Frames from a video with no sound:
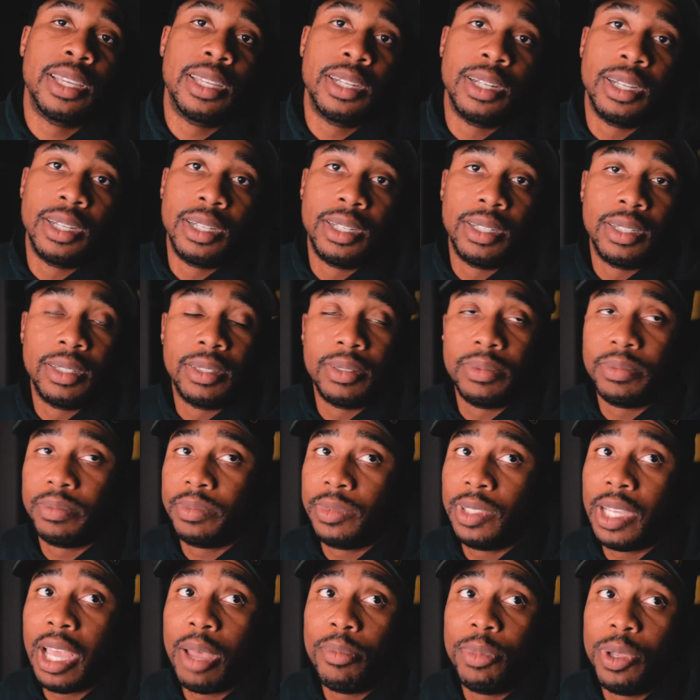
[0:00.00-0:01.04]
And
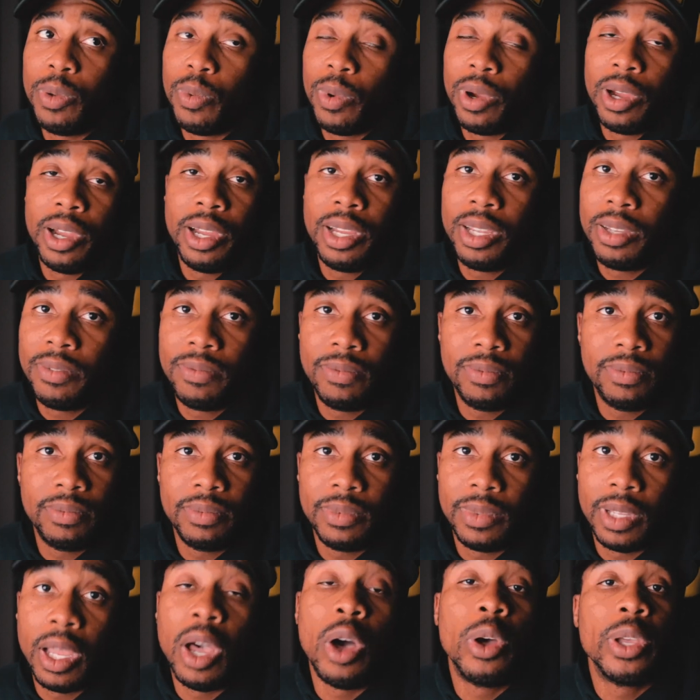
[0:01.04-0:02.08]
you gotta be wary of,
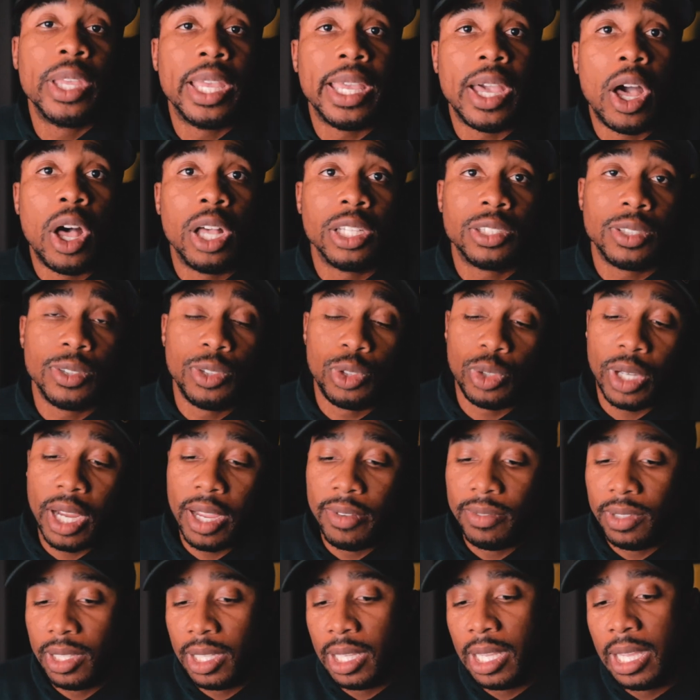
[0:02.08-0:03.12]
also
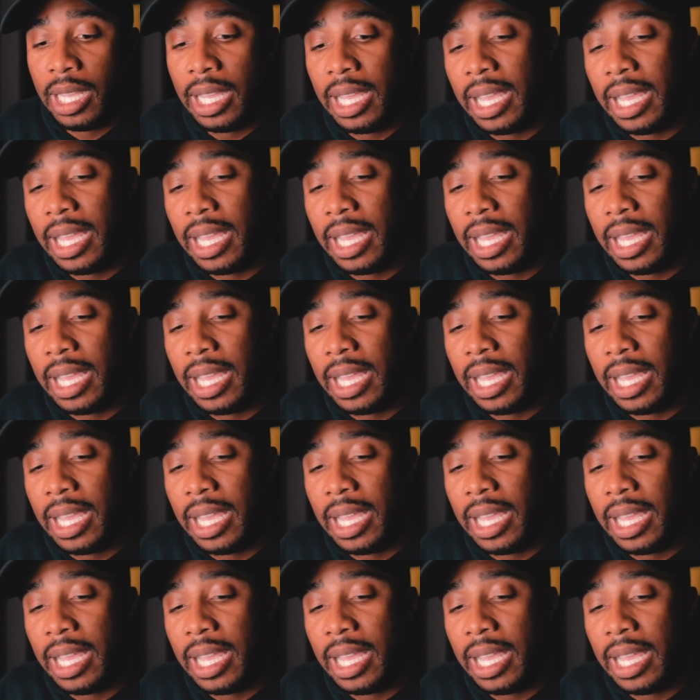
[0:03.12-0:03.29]
traveling.